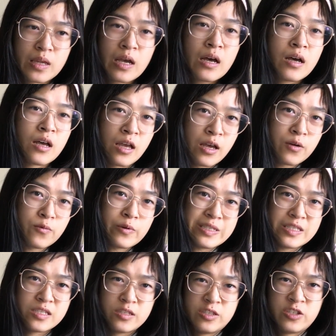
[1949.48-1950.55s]
a
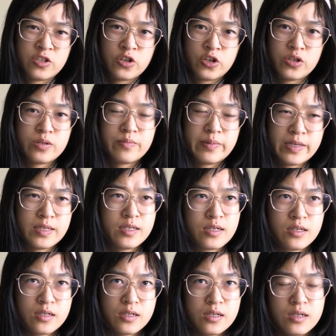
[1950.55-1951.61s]
high-waisted skirt
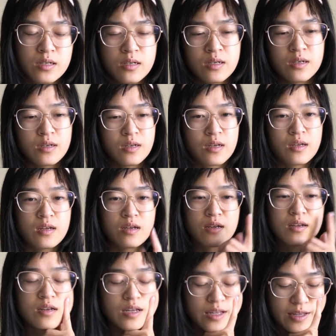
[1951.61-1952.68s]
basically.
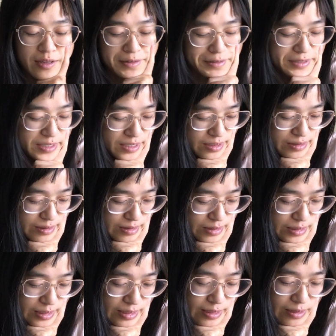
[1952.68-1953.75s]
And
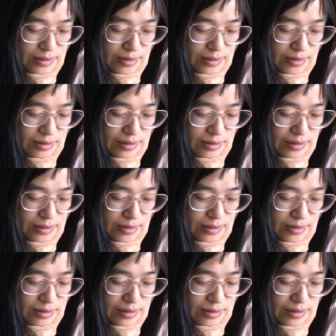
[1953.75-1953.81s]
yeah,